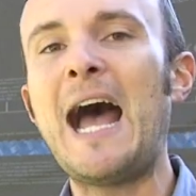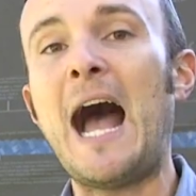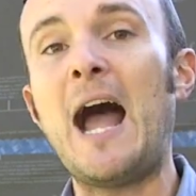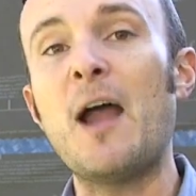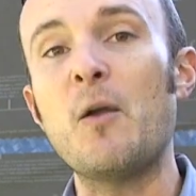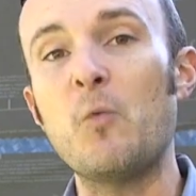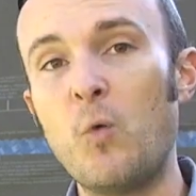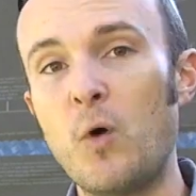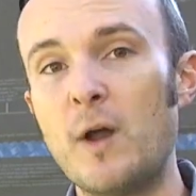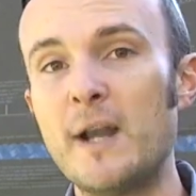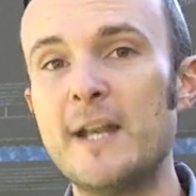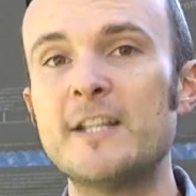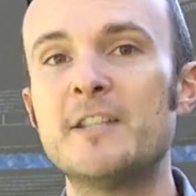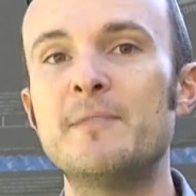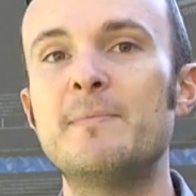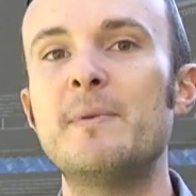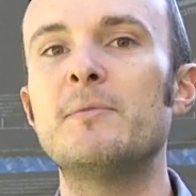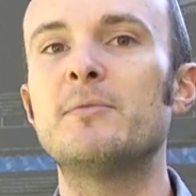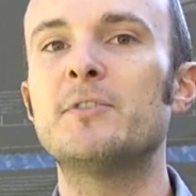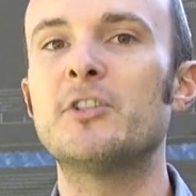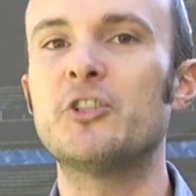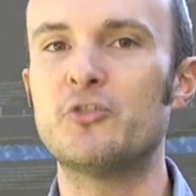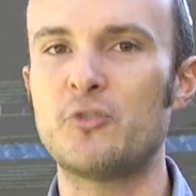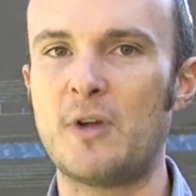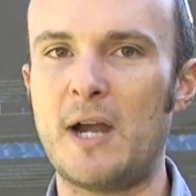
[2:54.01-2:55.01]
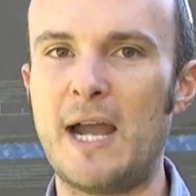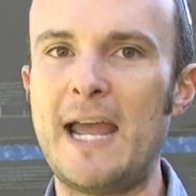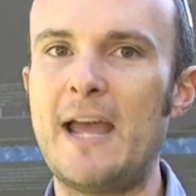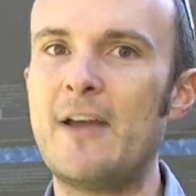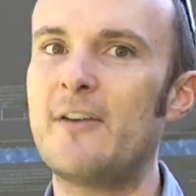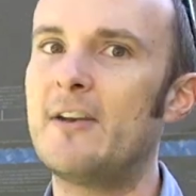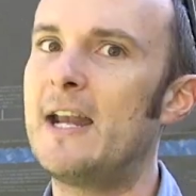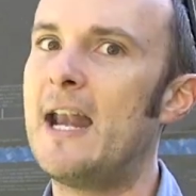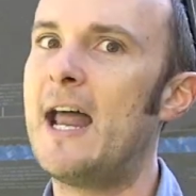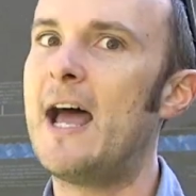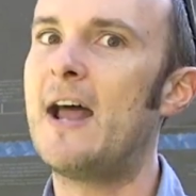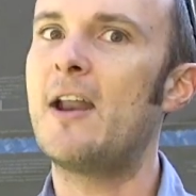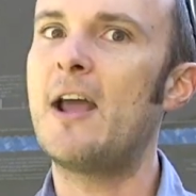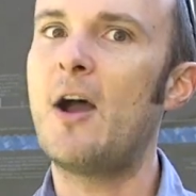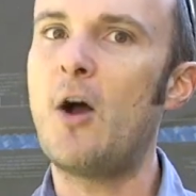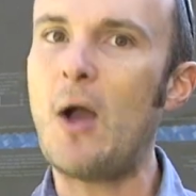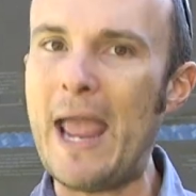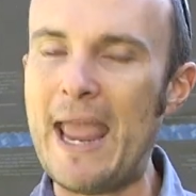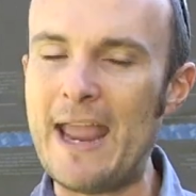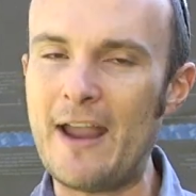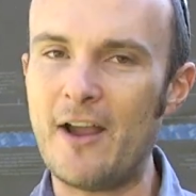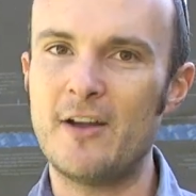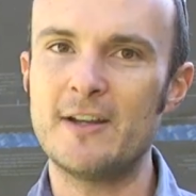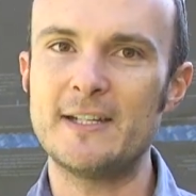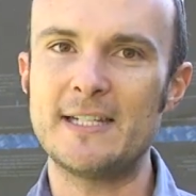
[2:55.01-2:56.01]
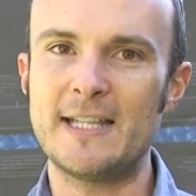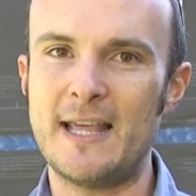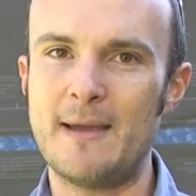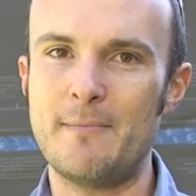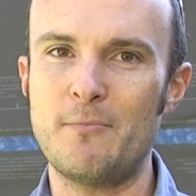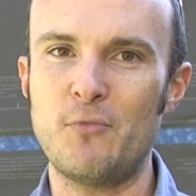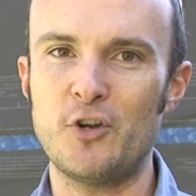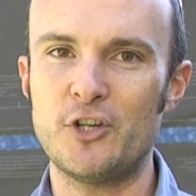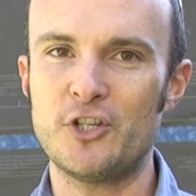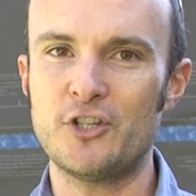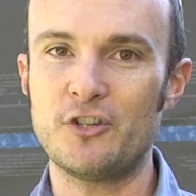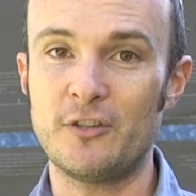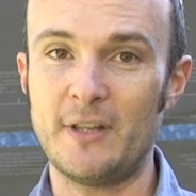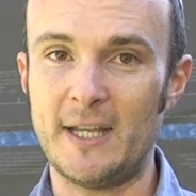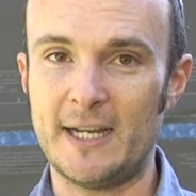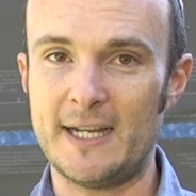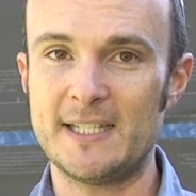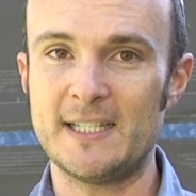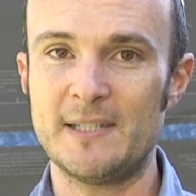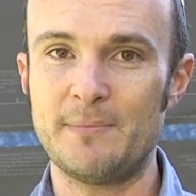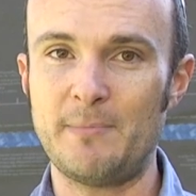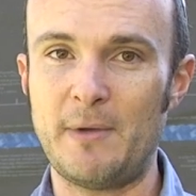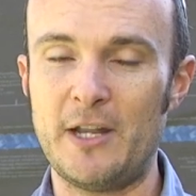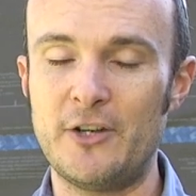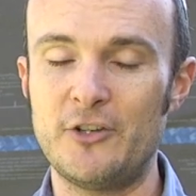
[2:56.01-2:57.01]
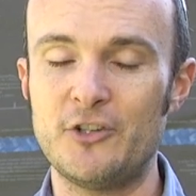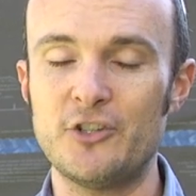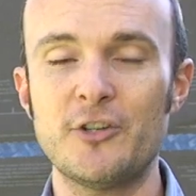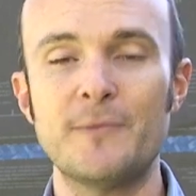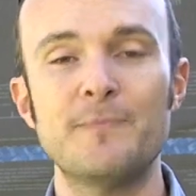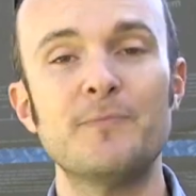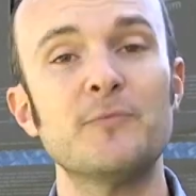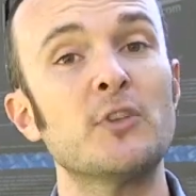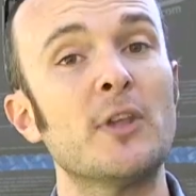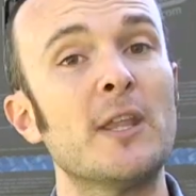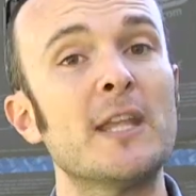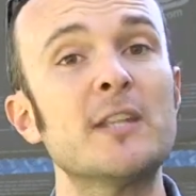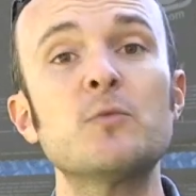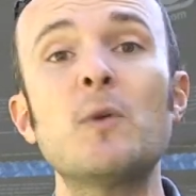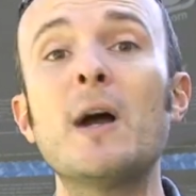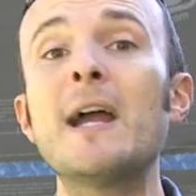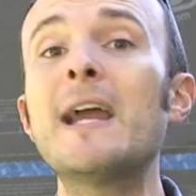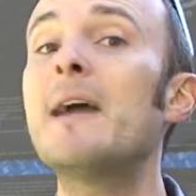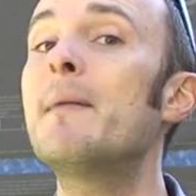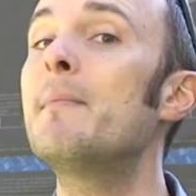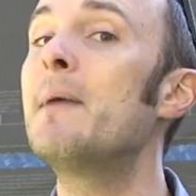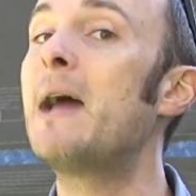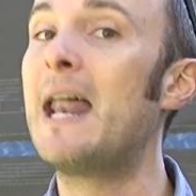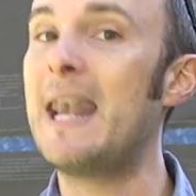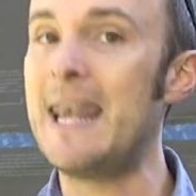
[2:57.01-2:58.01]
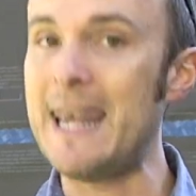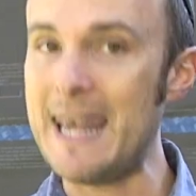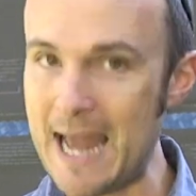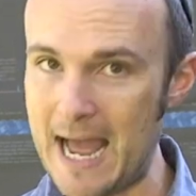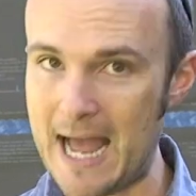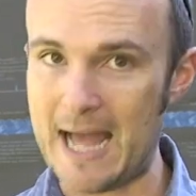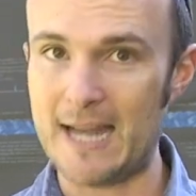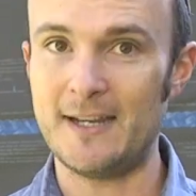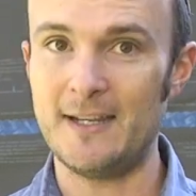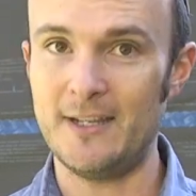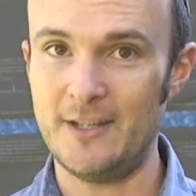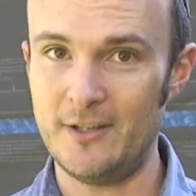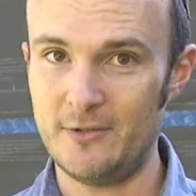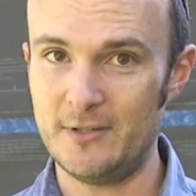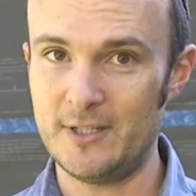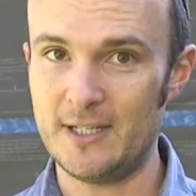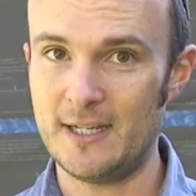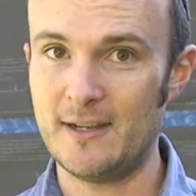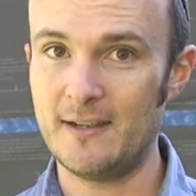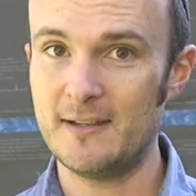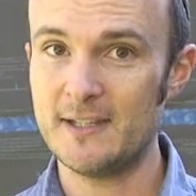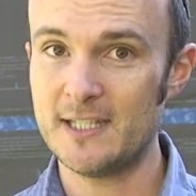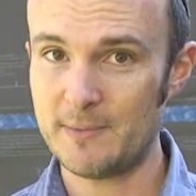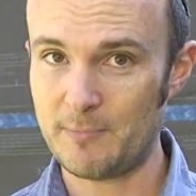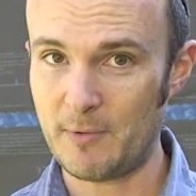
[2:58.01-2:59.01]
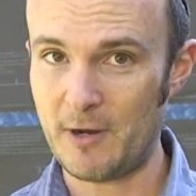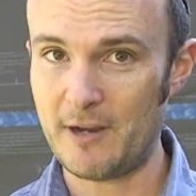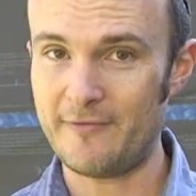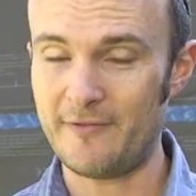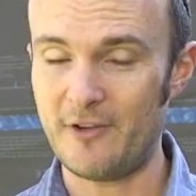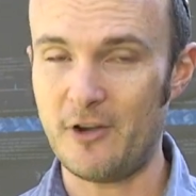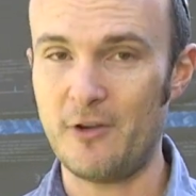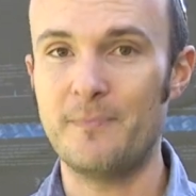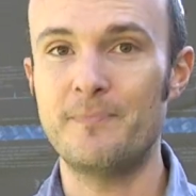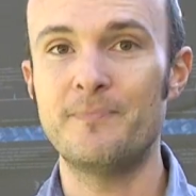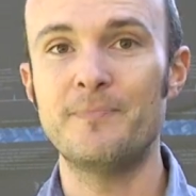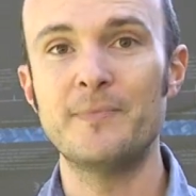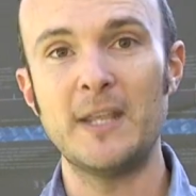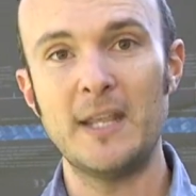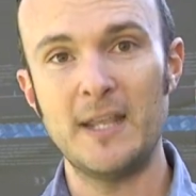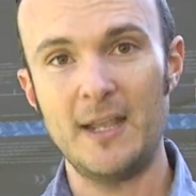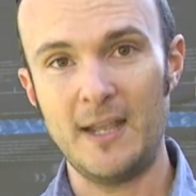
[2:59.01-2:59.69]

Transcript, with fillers: I want it to be able to dry out and not hang on to that moisture like a sponge. So that's why I'm not using spray foam